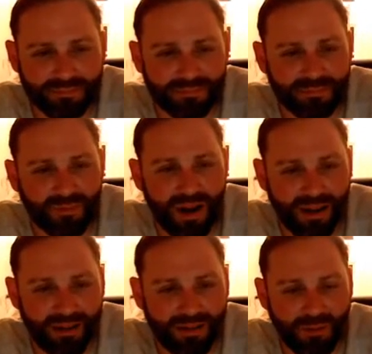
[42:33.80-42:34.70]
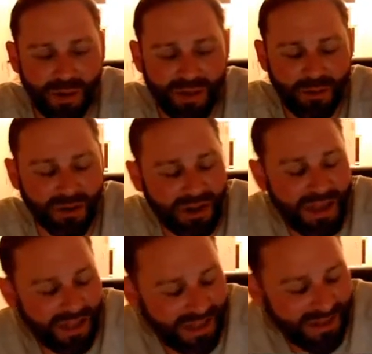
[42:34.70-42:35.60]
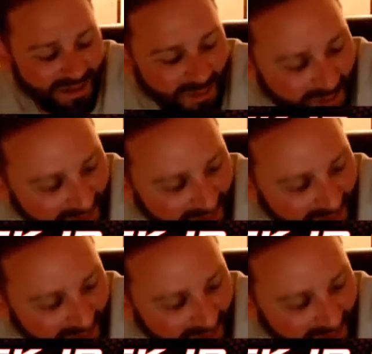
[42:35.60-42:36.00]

Right. Well, he doesn't